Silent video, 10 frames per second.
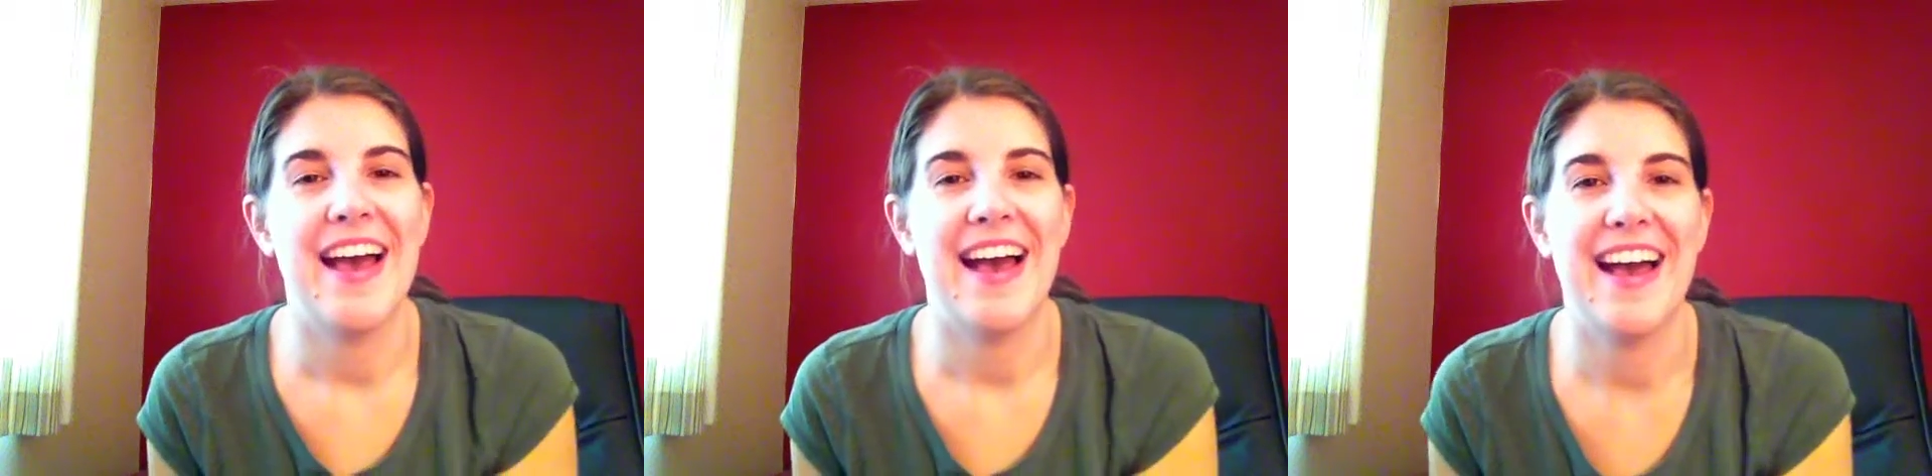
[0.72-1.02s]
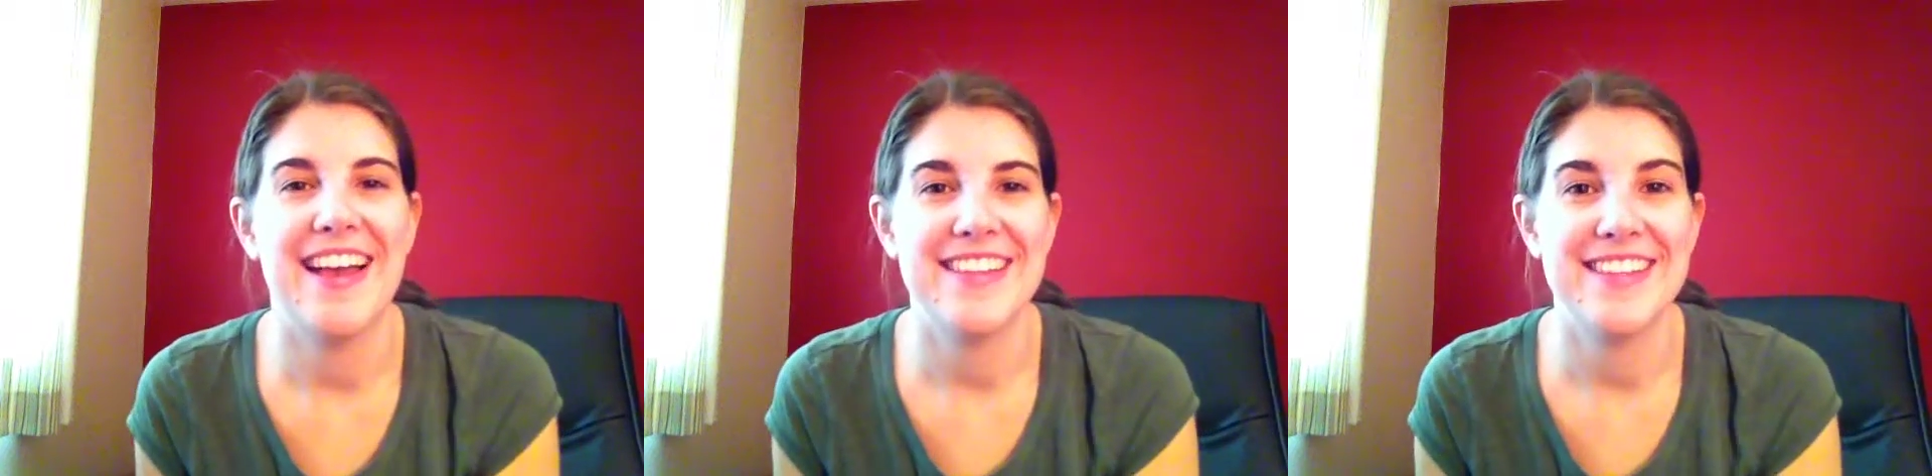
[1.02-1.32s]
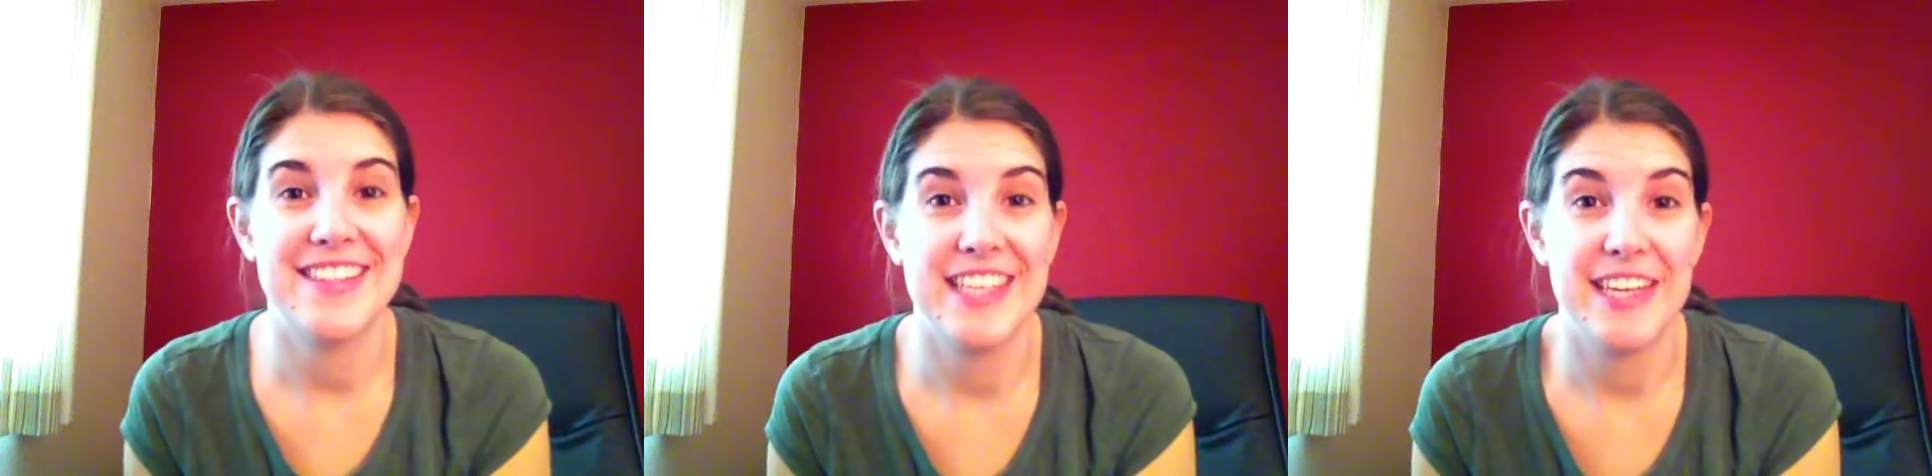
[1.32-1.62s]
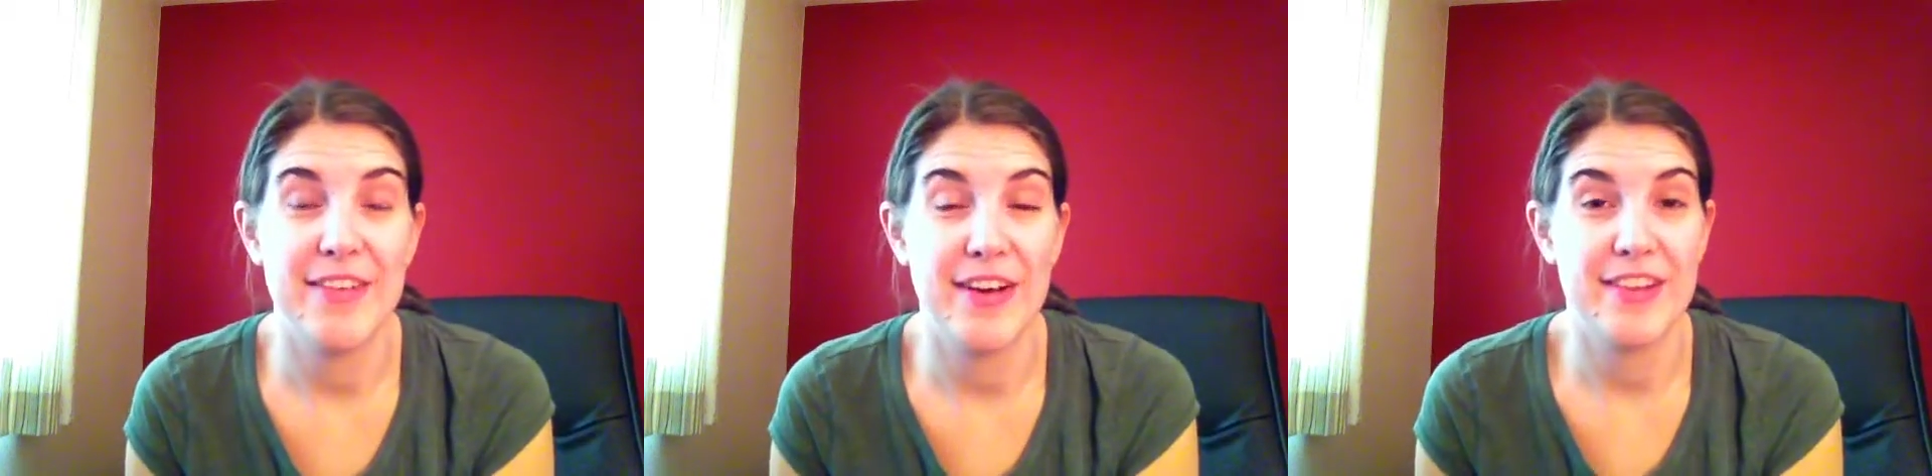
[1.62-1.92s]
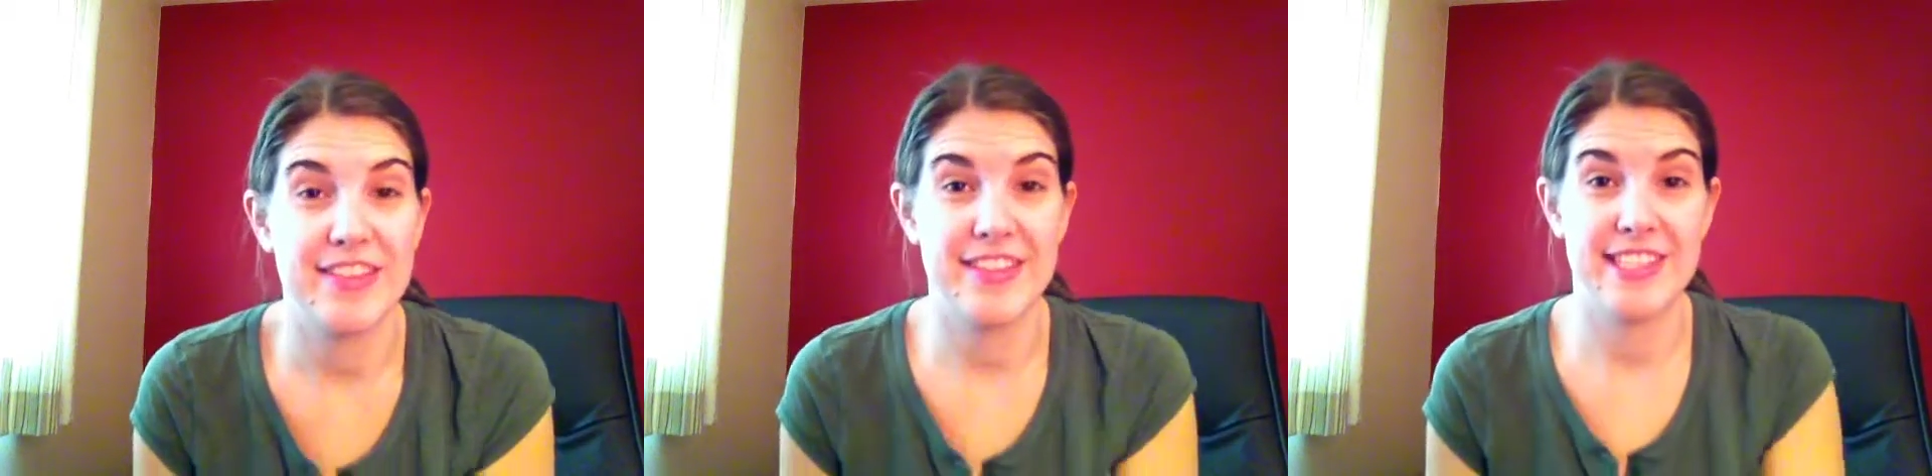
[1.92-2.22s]
Hi, this is Neve
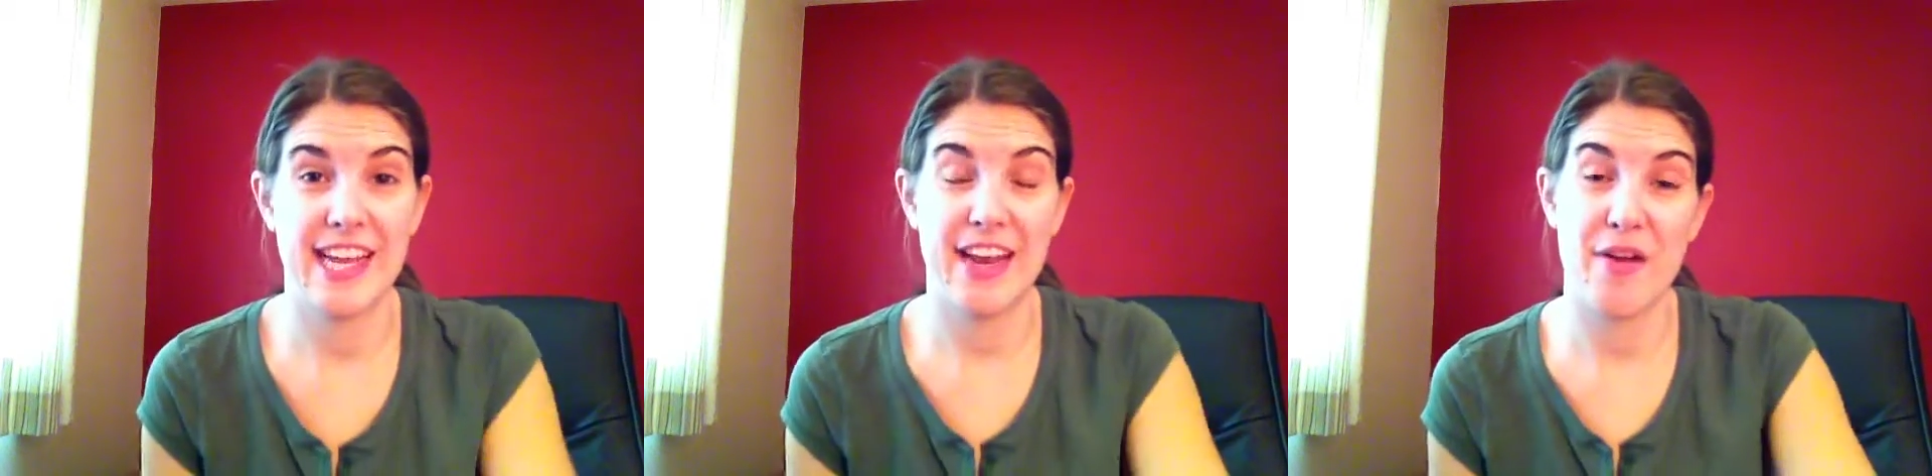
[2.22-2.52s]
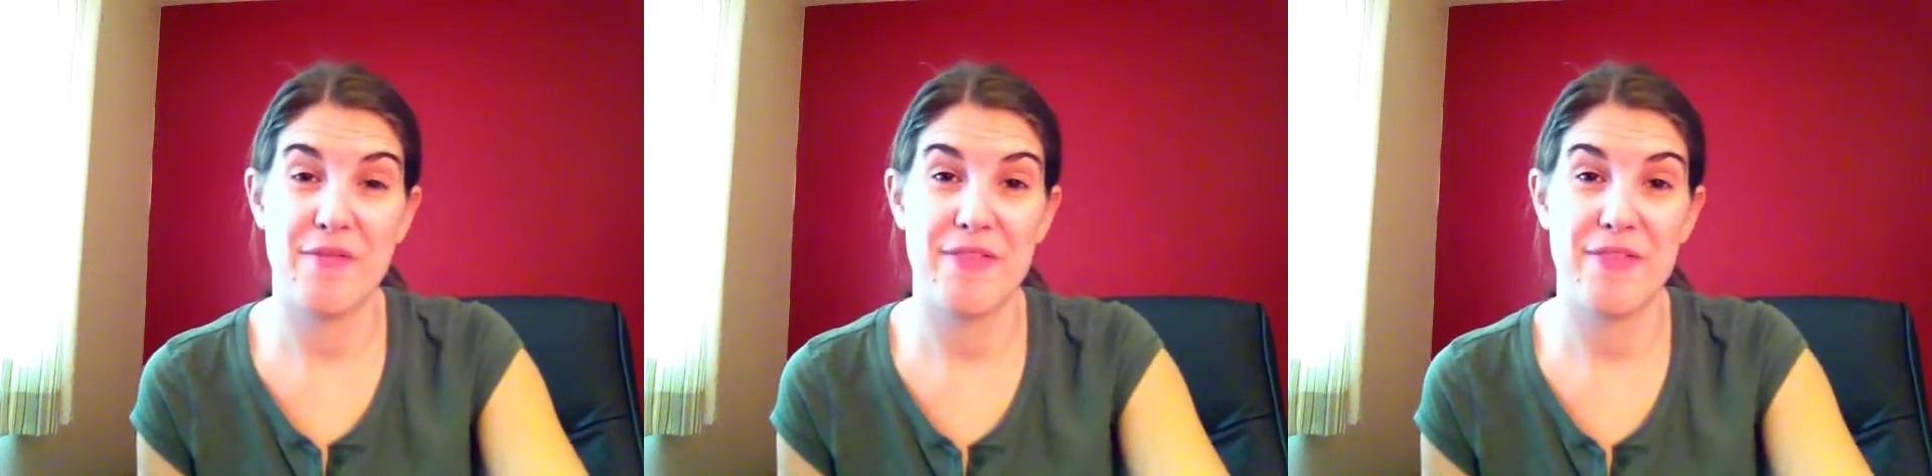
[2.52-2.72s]
Arthur, the Stay-at-Home